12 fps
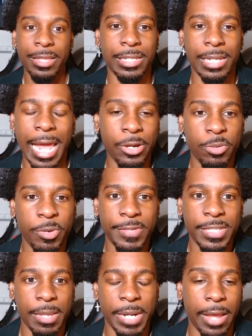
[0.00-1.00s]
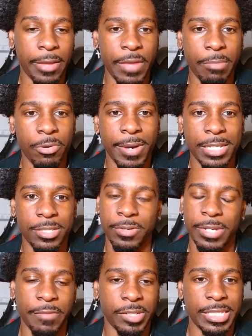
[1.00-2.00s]
There's a lot of new movies coming out in February, so
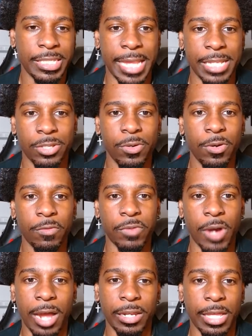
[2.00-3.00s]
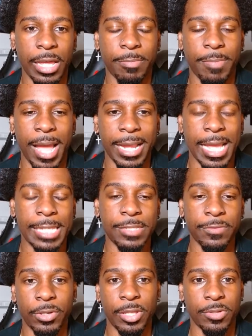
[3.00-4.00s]
definitely stay tuned for all of the other
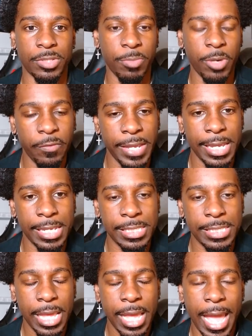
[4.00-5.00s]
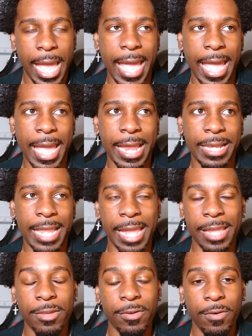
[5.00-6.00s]
podcasts for those movies. And
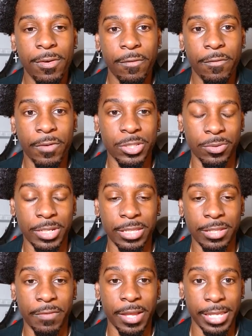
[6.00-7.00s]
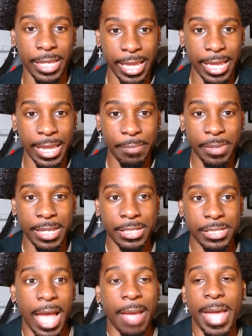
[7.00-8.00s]
thank you for tuning the fuck in,
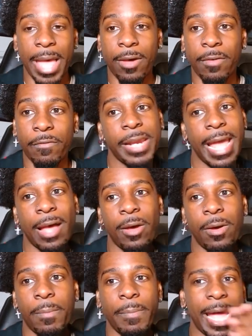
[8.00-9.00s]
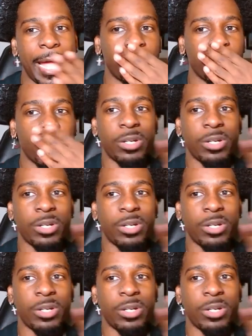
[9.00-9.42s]
bitch. I'm out for now. Bye.